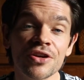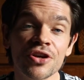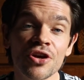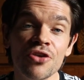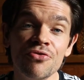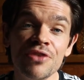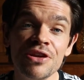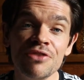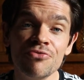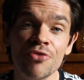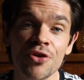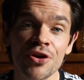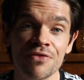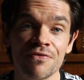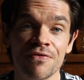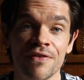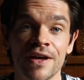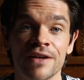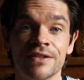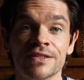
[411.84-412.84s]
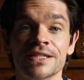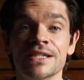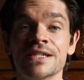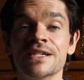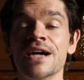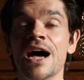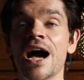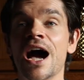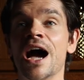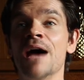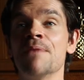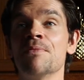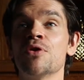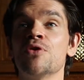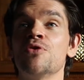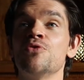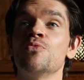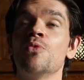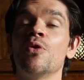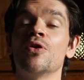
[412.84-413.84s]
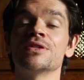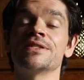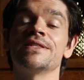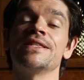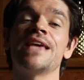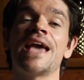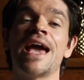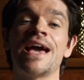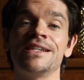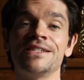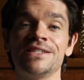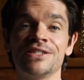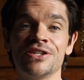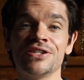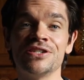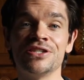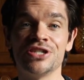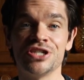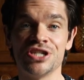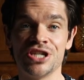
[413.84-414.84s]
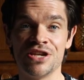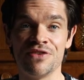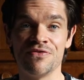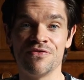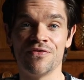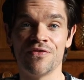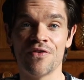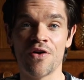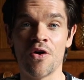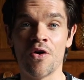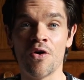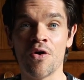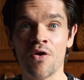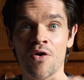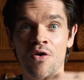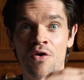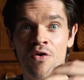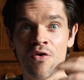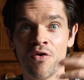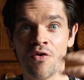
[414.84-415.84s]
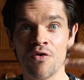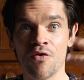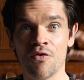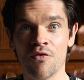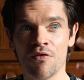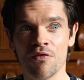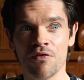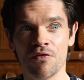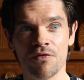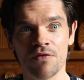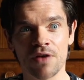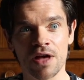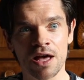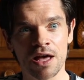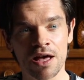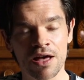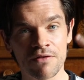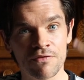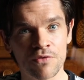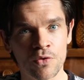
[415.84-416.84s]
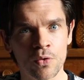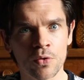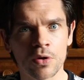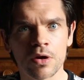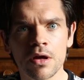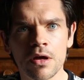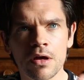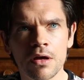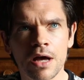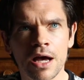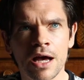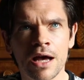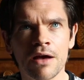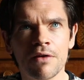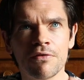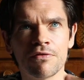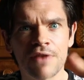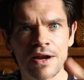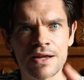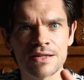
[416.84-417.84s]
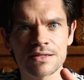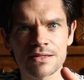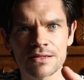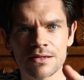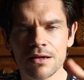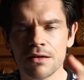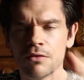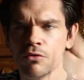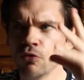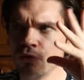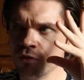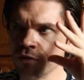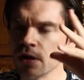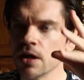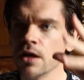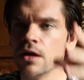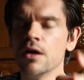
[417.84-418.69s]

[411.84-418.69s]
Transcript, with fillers: Carine Roitfeld um, who was the editor in chief of uh, Vogue uh, France. Oof.